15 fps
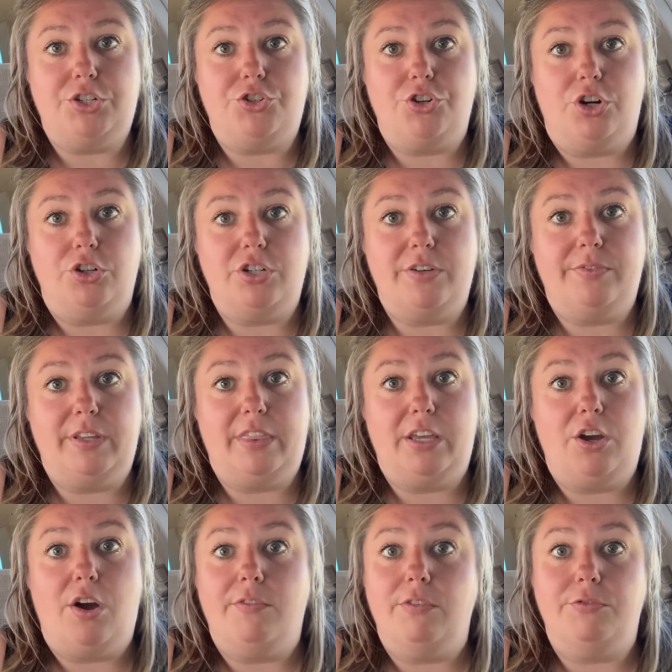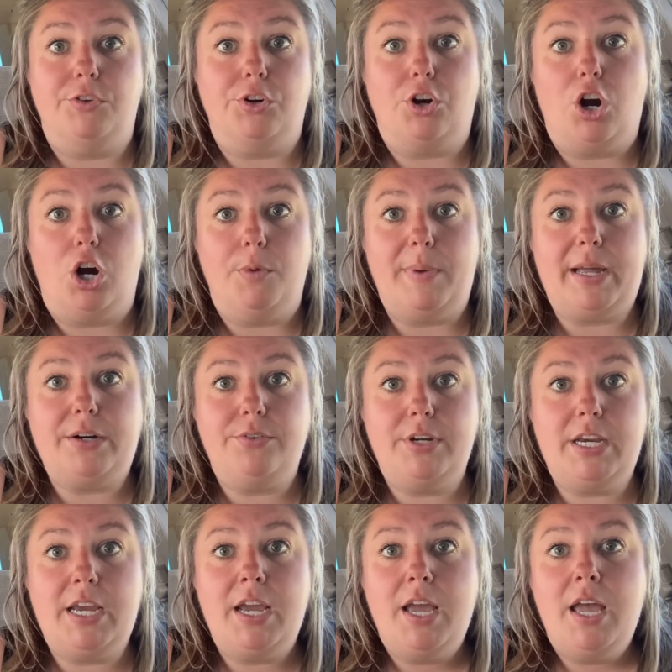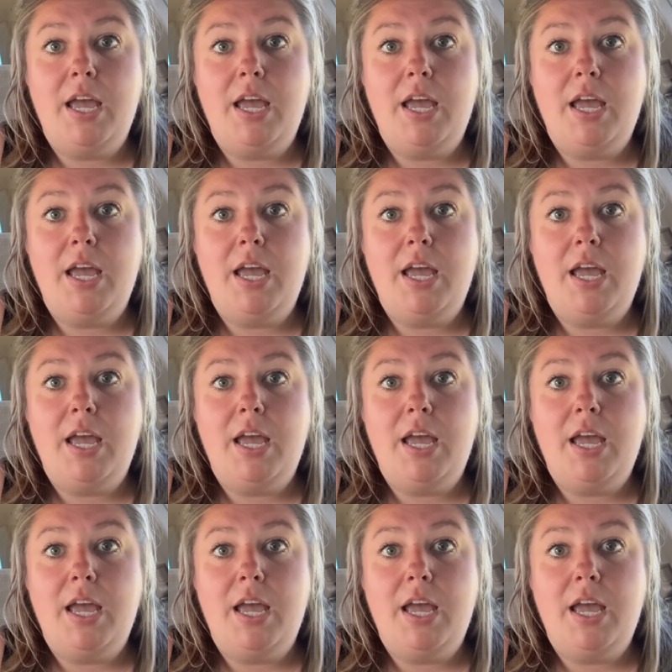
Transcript: charge everything off of your car battery.